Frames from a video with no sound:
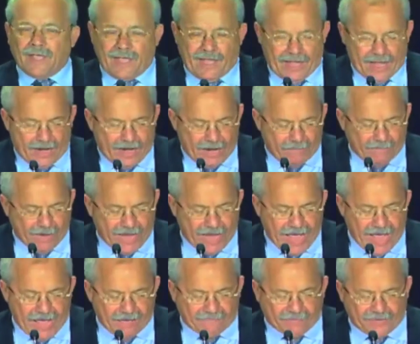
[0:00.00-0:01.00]
and on
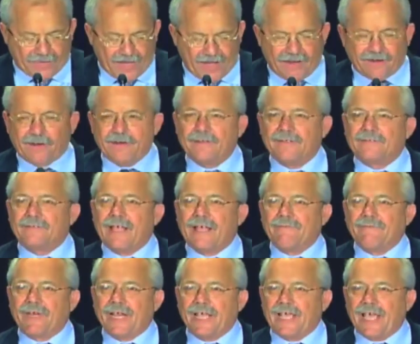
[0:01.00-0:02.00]
behalf of the
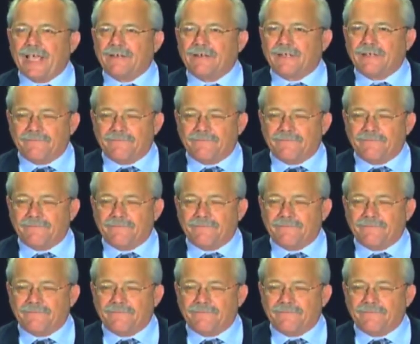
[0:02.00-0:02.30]
178